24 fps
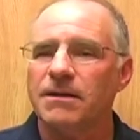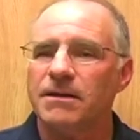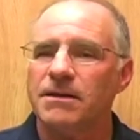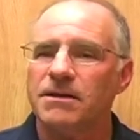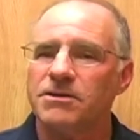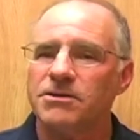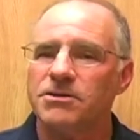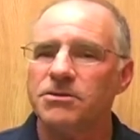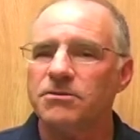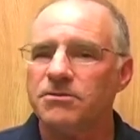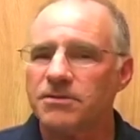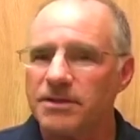
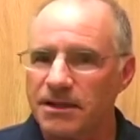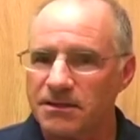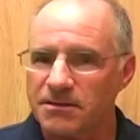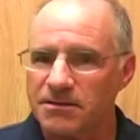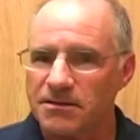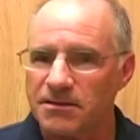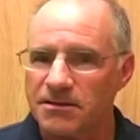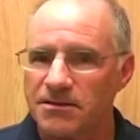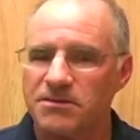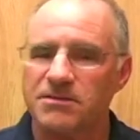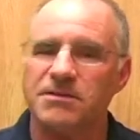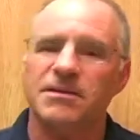In
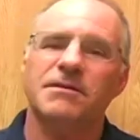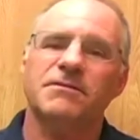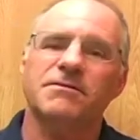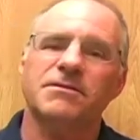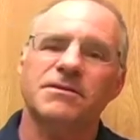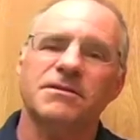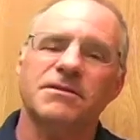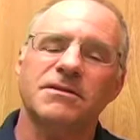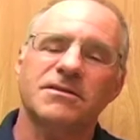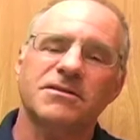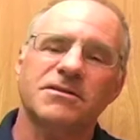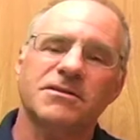
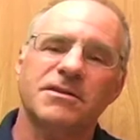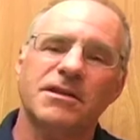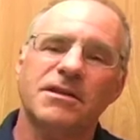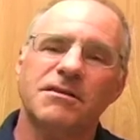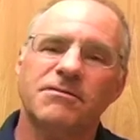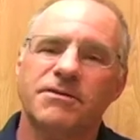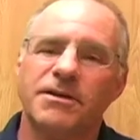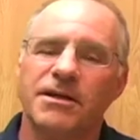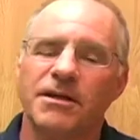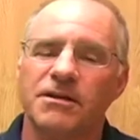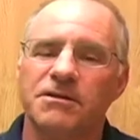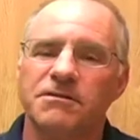2007, the state
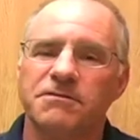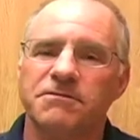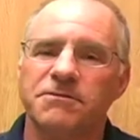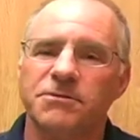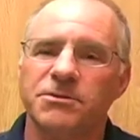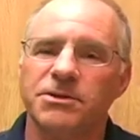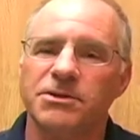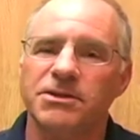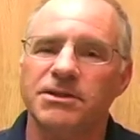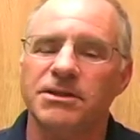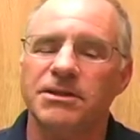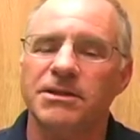of
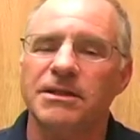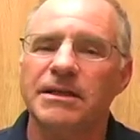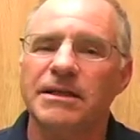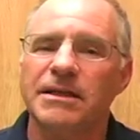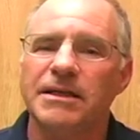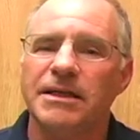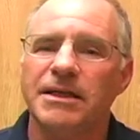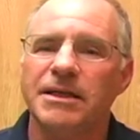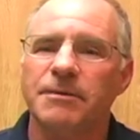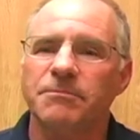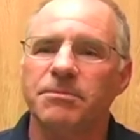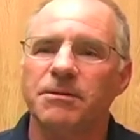California
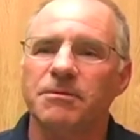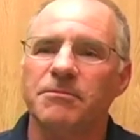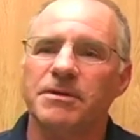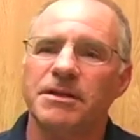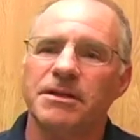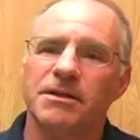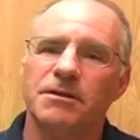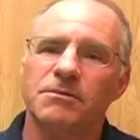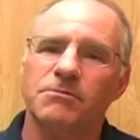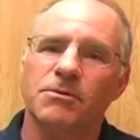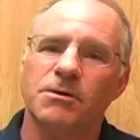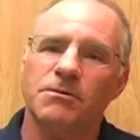
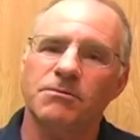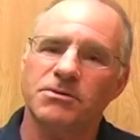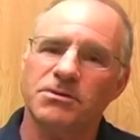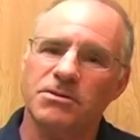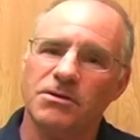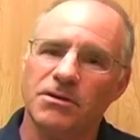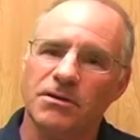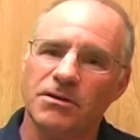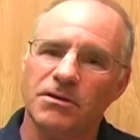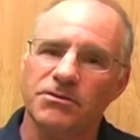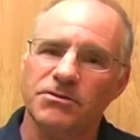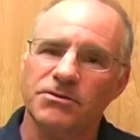implemented what was
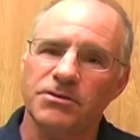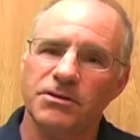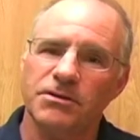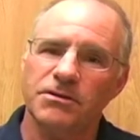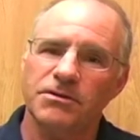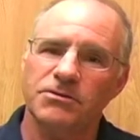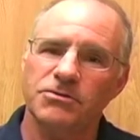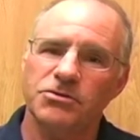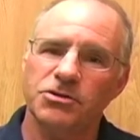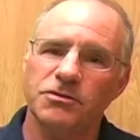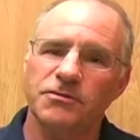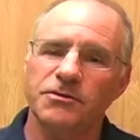called
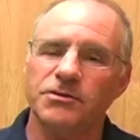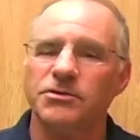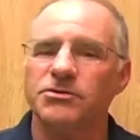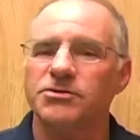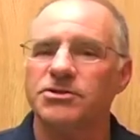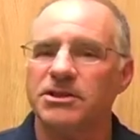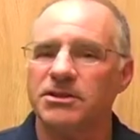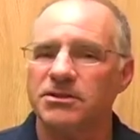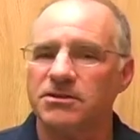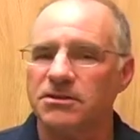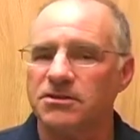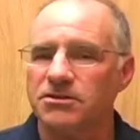juvenile
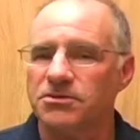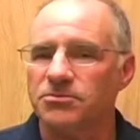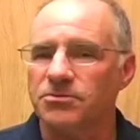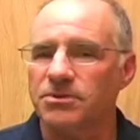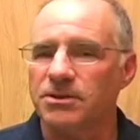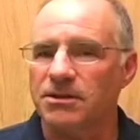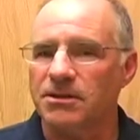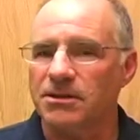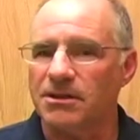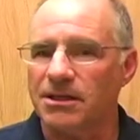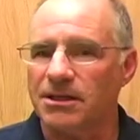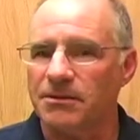justice
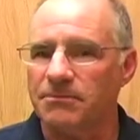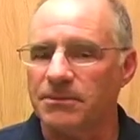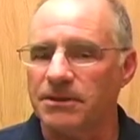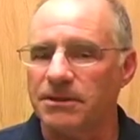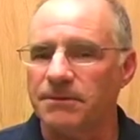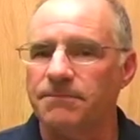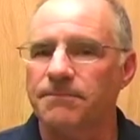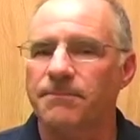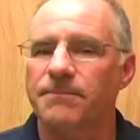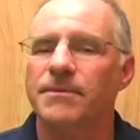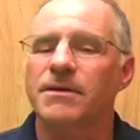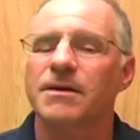realignment.